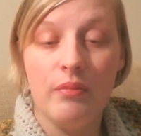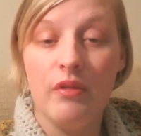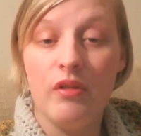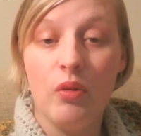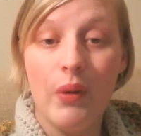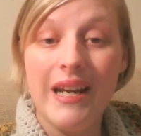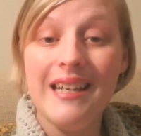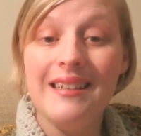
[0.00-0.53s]
are a
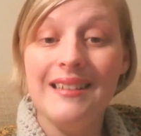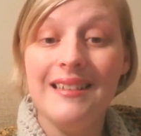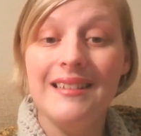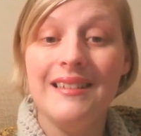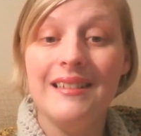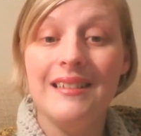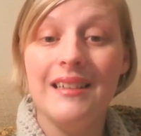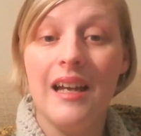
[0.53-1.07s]
win
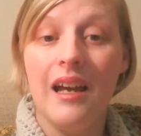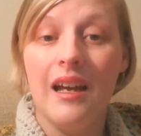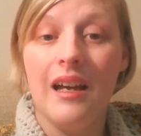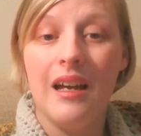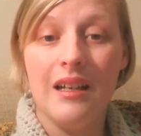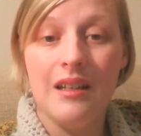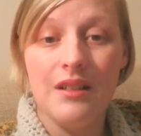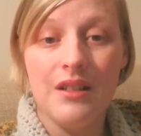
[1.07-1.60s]

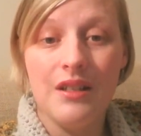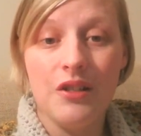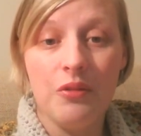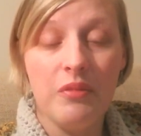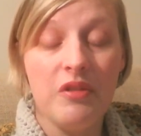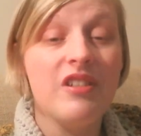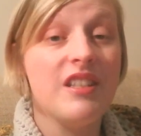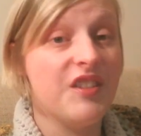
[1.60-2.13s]
and some
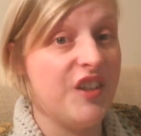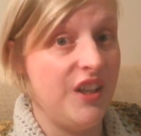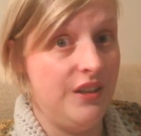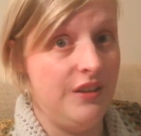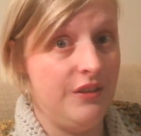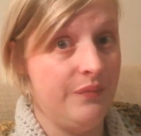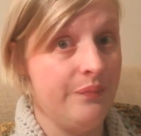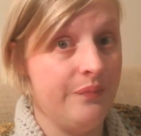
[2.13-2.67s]
are a sin.